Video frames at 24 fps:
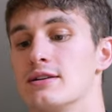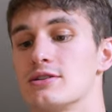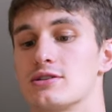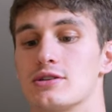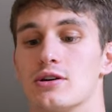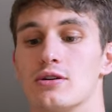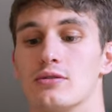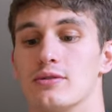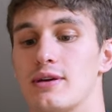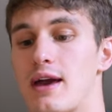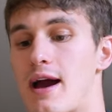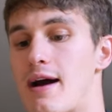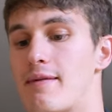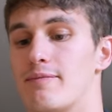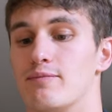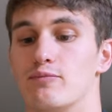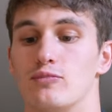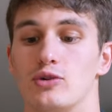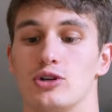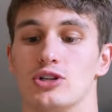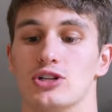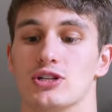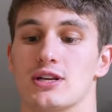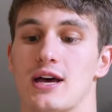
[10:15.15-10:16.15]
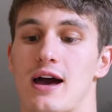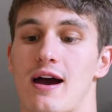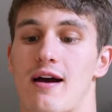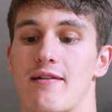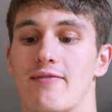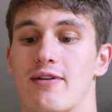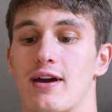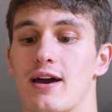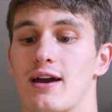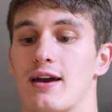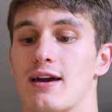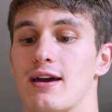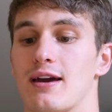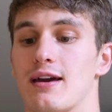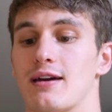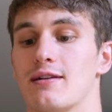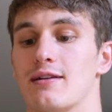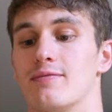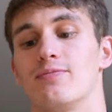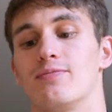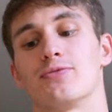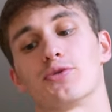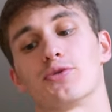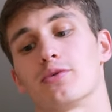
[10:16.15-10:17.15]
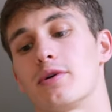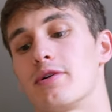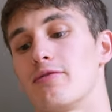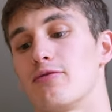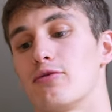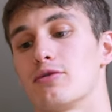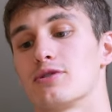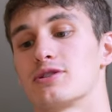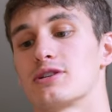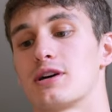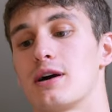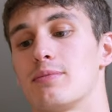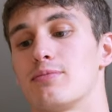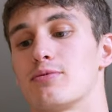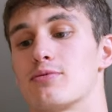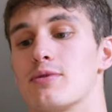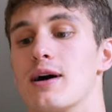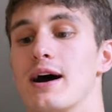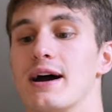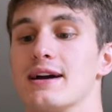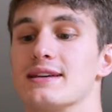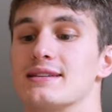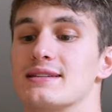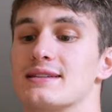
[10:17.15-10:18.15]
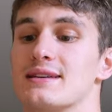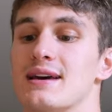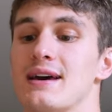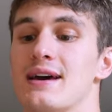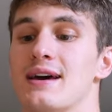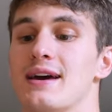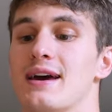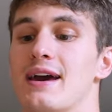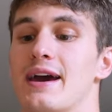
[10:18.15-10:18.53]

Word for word: So yeah, we just have a 3/4 cup of rice,